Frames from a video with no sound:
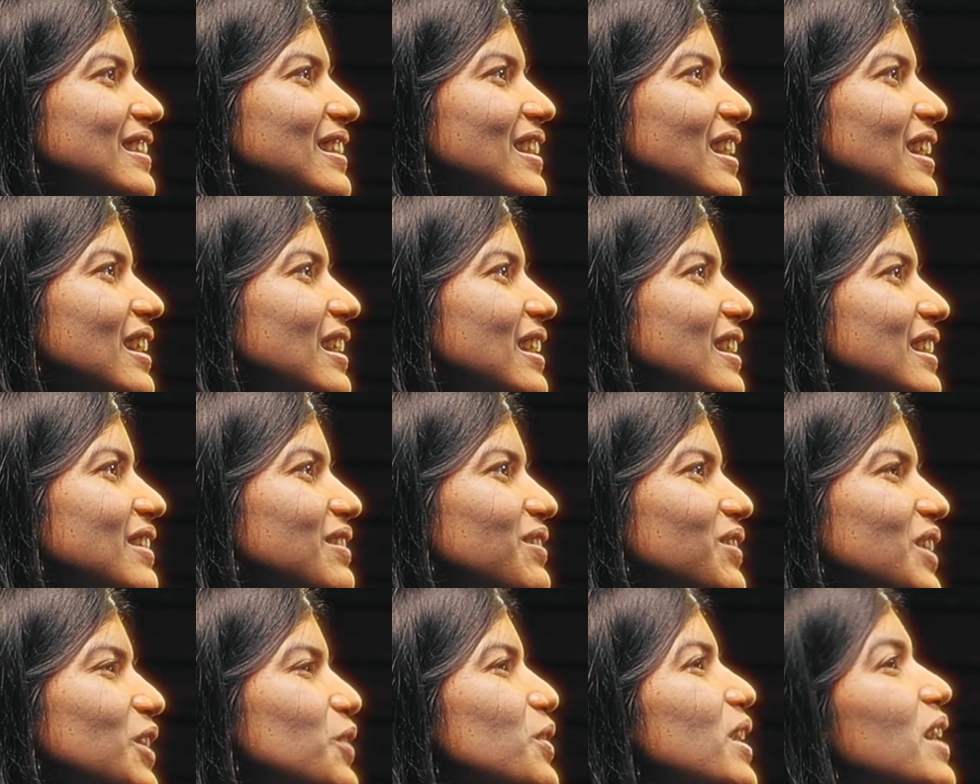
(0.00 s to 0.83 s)
Like,
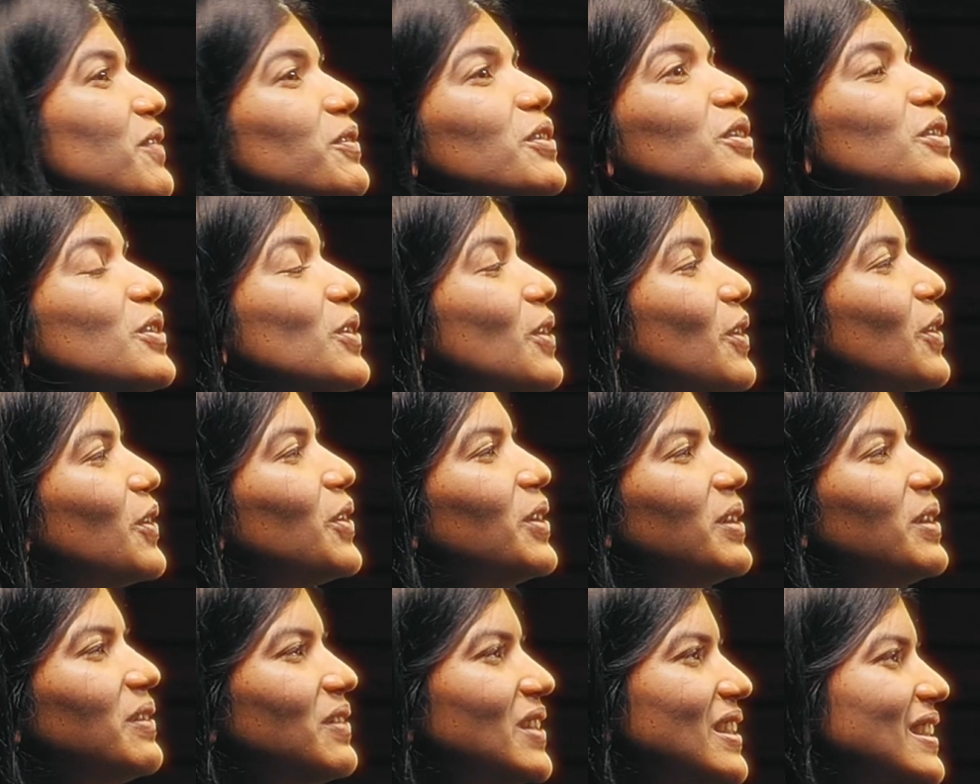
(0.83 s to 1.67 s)
we don't have to talk
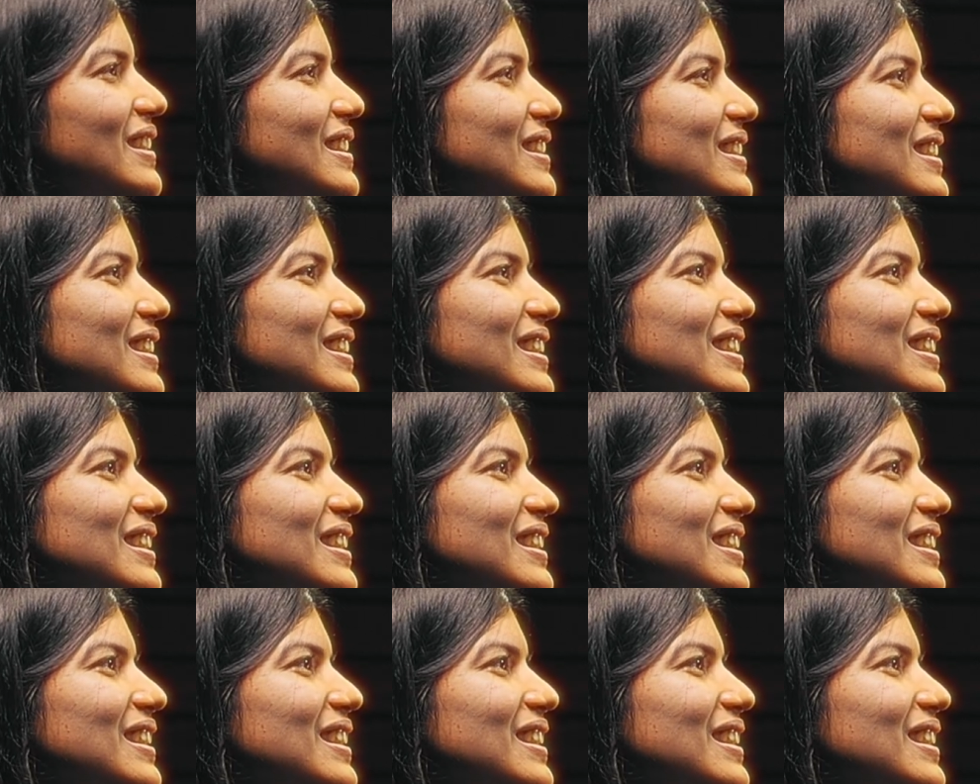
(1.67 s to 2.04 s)
always.